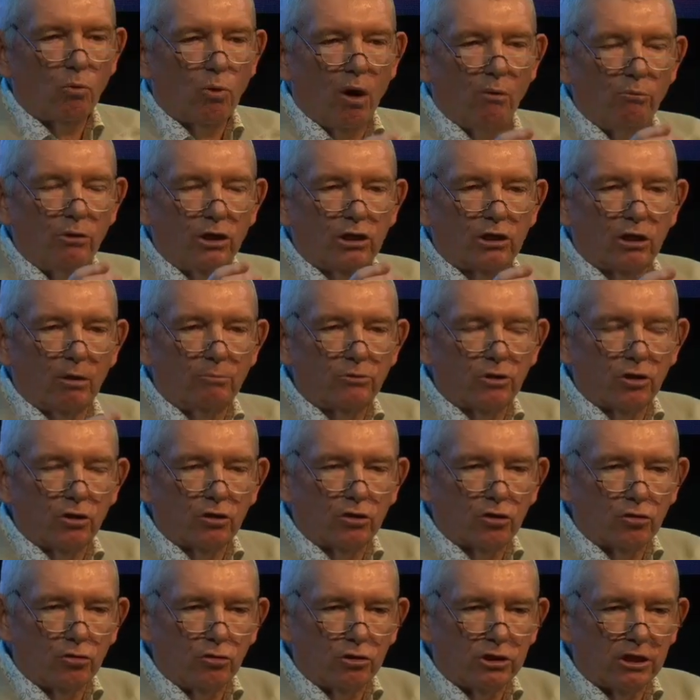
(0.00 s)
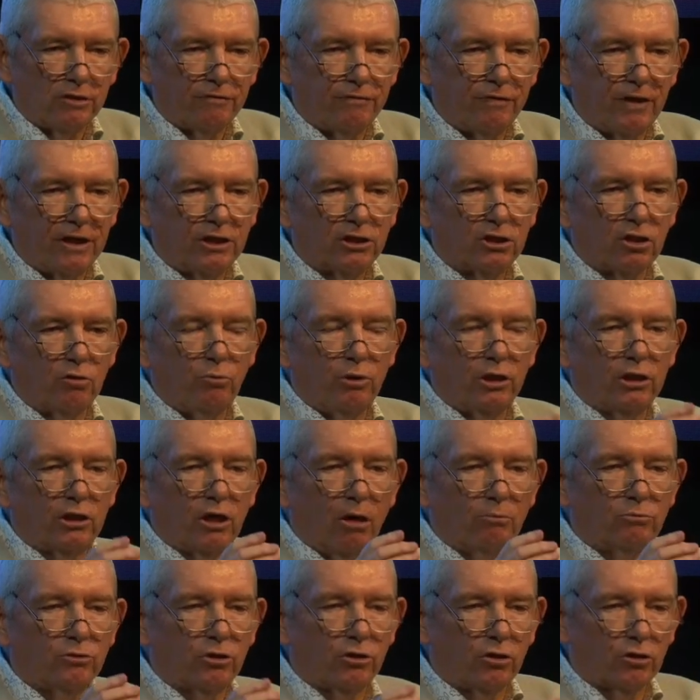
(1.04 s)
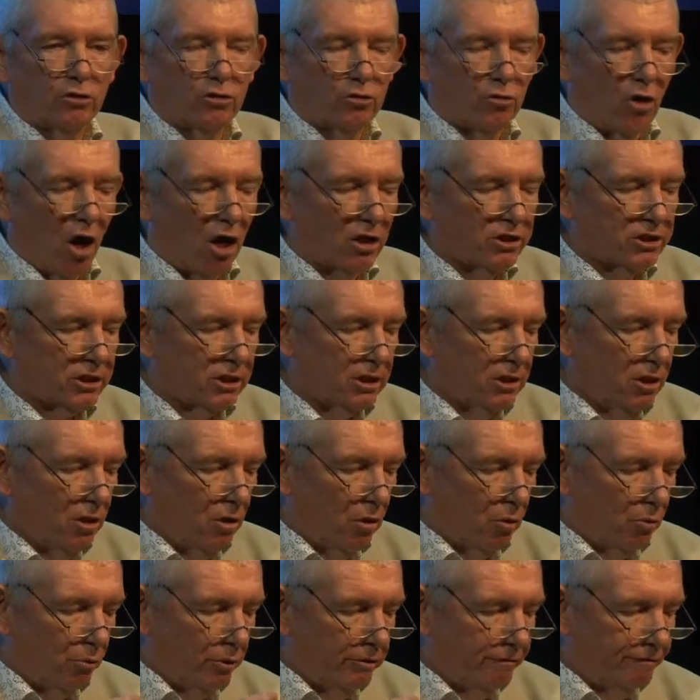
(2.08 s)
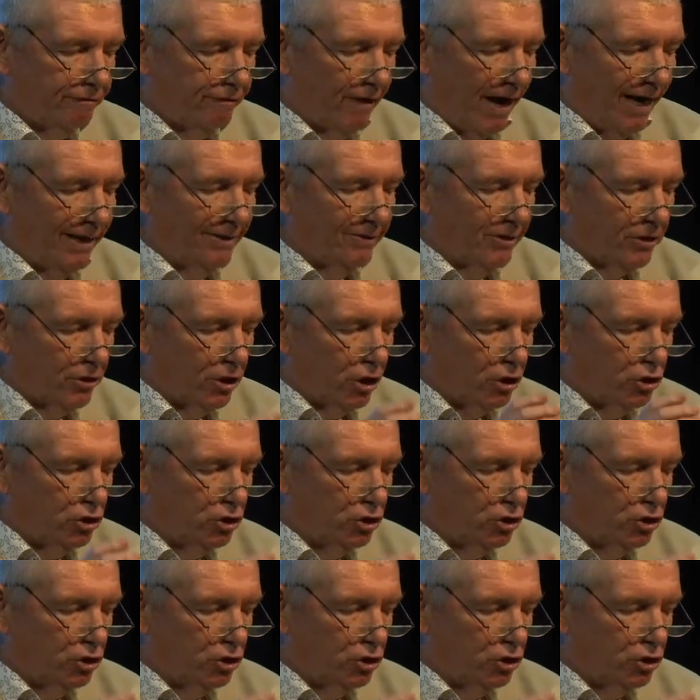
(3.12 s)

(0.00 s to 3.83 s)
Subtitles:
when we come to the crucifixion, we come to the cross, we find that the